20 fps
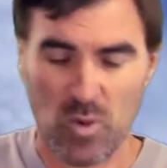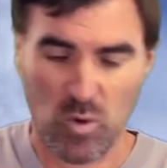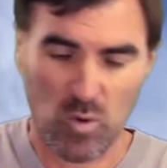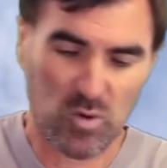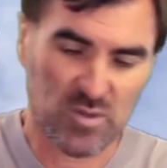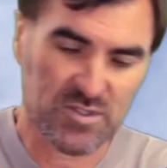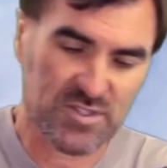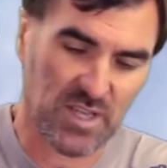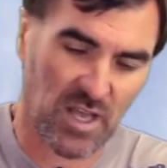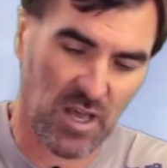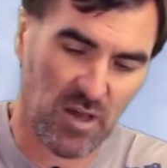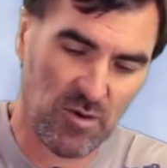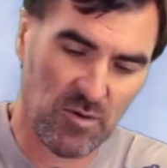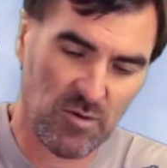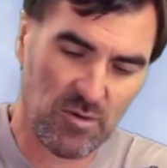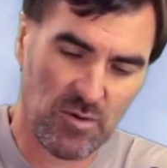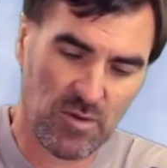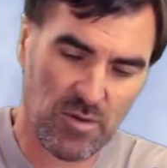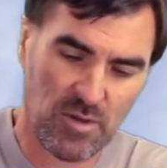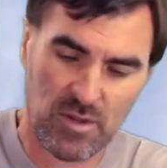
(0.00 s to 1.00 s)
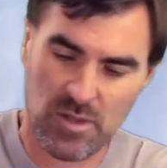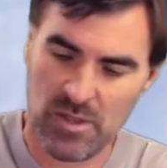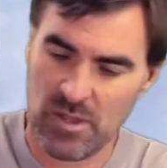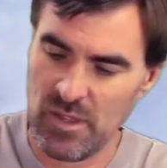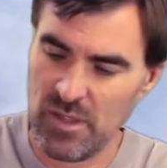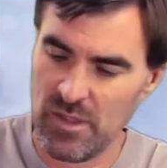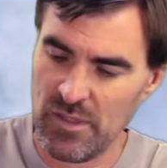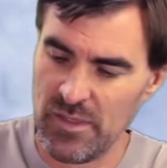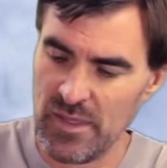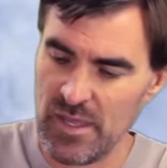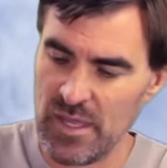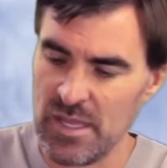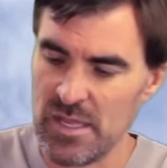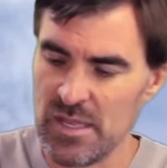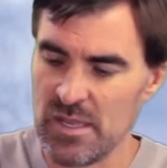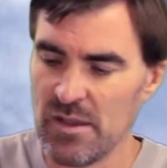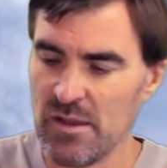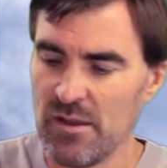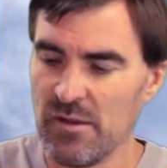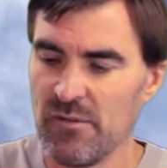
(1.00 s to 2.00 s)
Also,
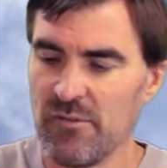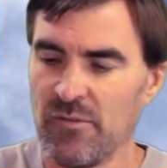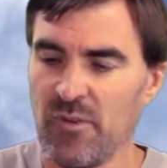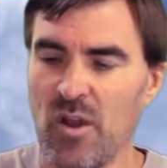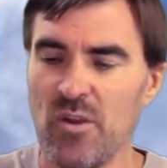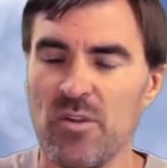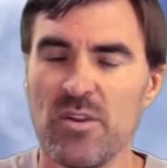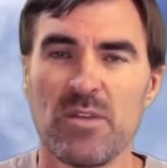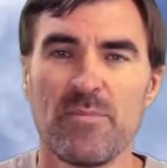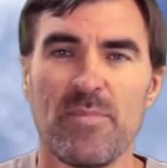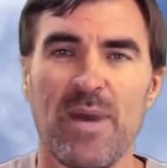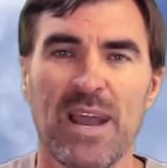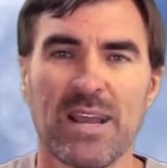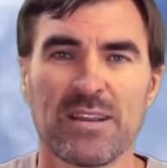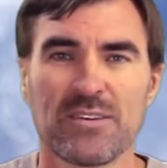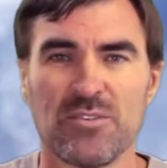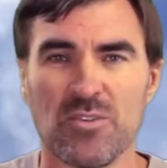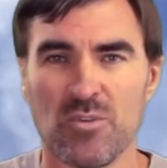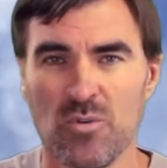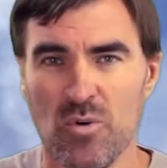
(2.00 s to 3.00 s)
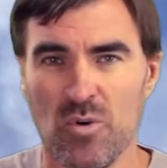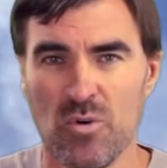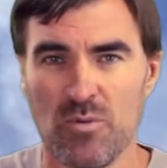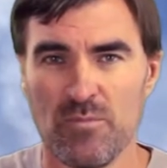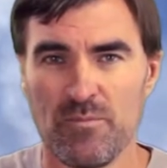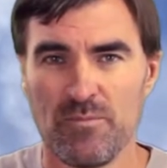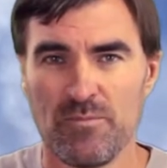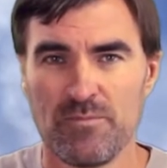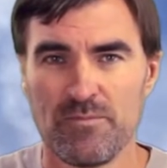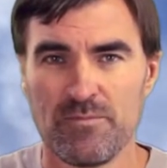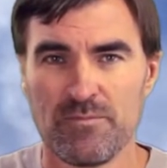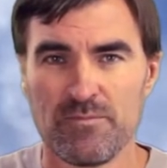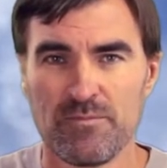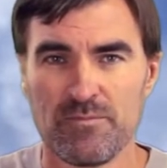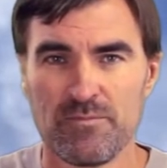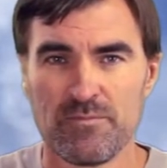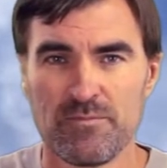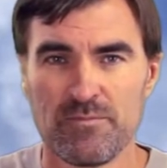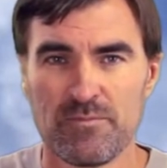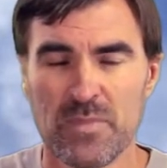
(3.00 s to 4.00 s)
the floaty back door.
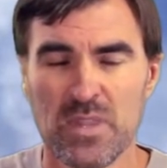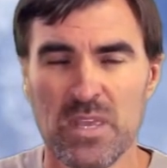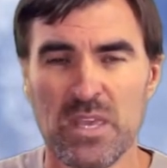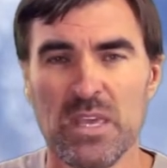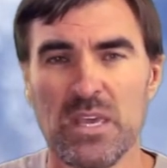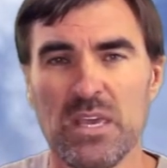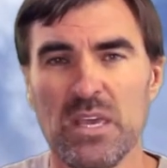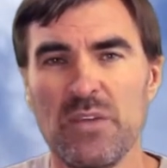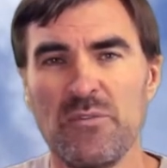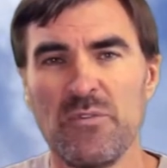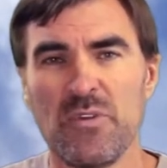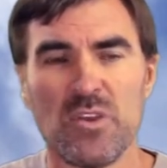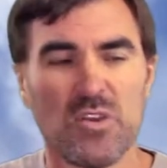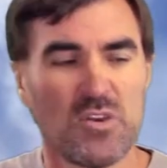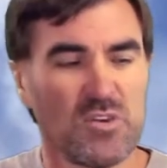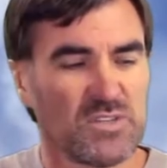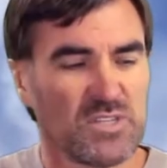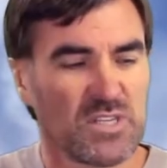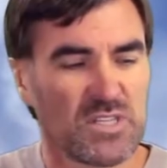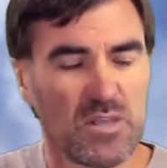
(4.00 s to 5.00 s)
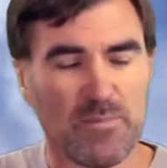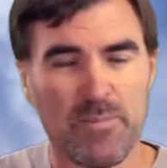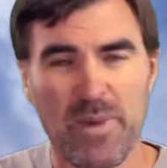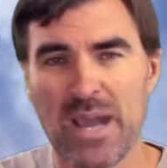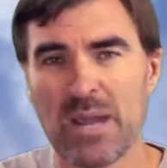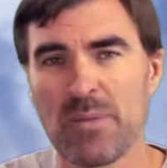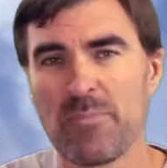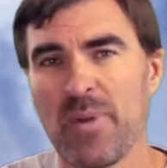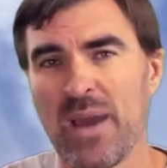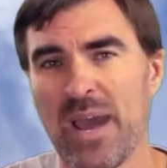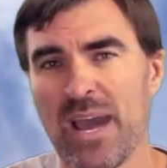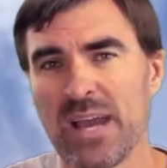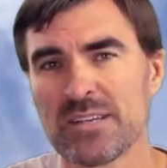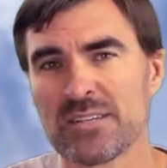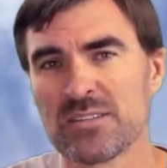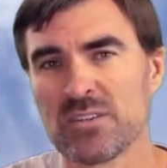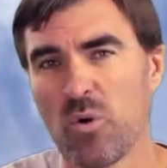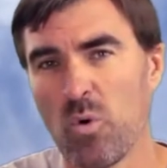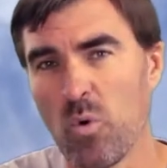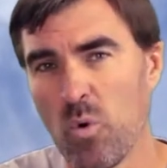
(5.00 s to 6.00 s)
If you're using the
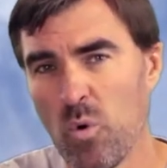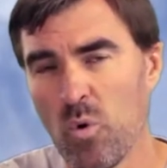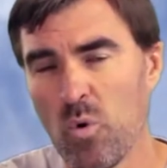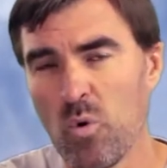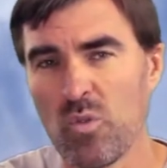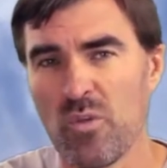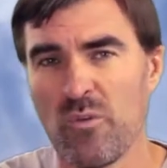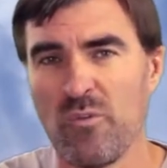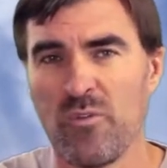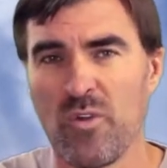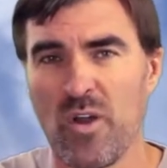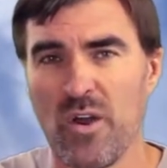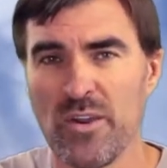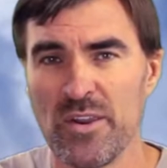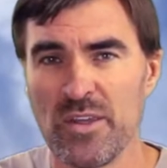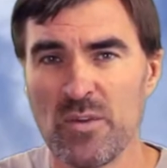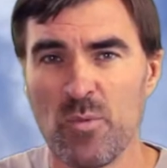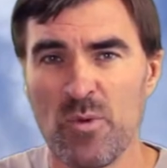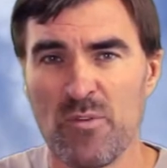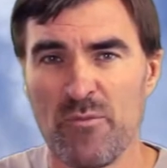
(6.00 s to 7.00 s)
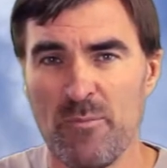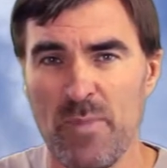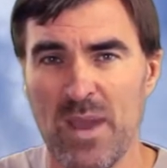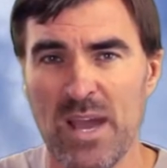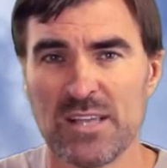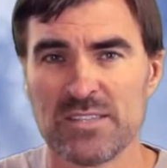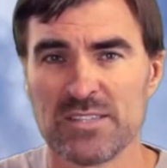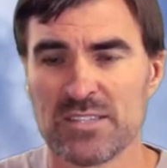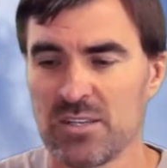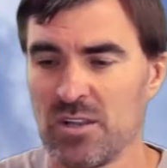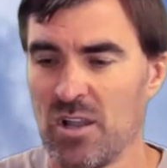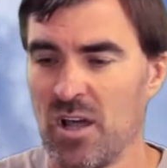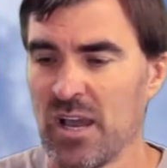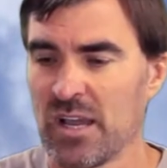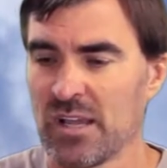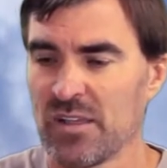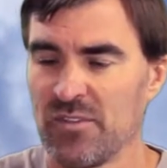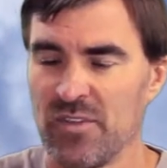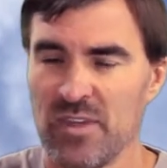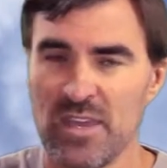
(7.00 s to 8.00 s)
backpacks or the floaty with mounts
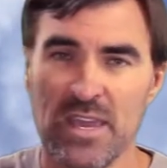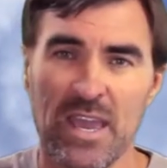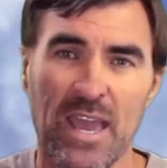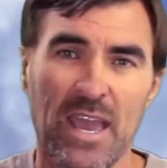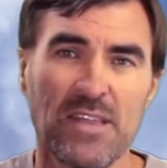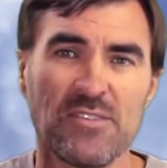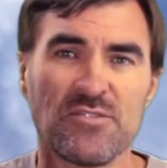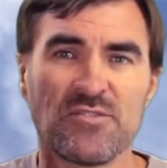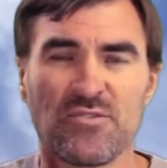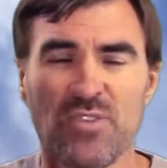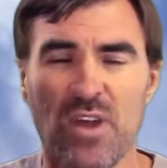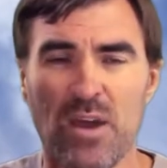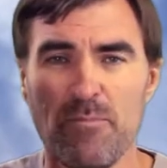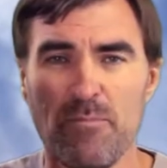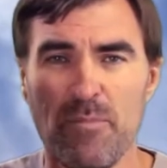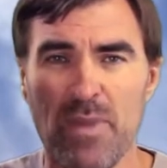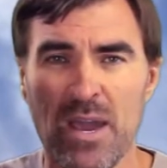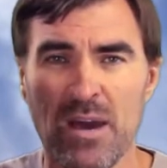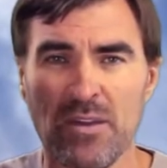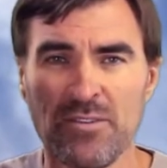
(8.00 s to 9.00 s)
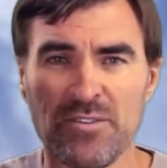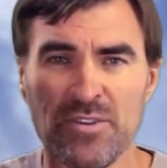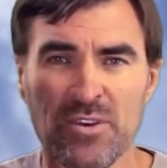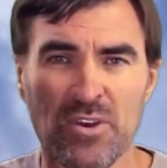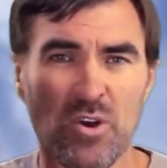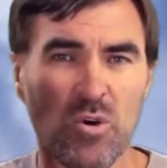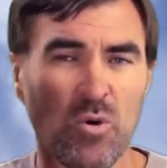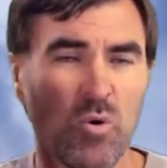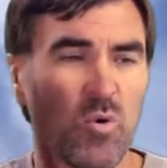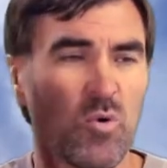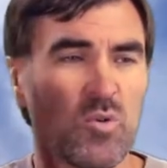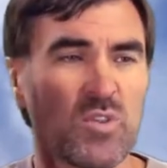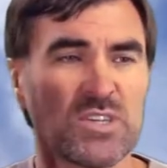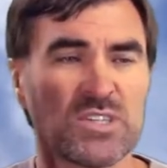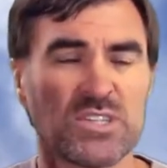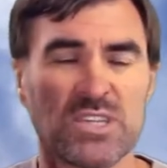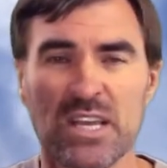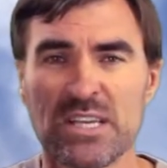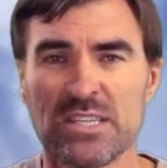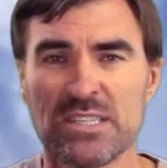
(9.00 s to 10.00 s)
like the head strap mount or the
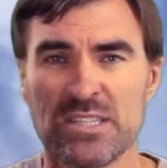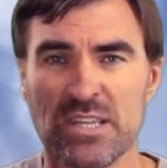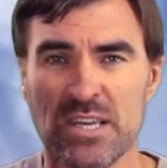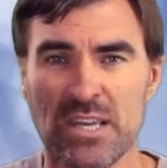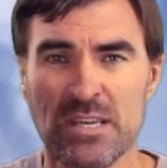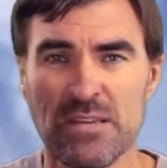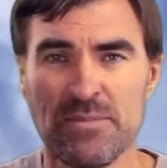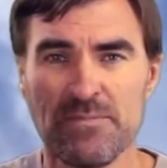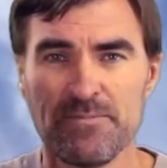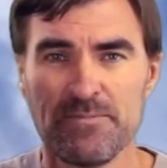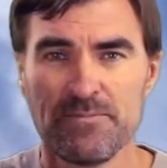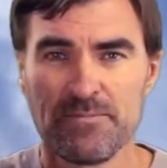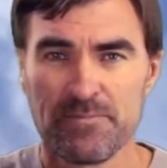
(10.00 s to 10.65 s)
chesty,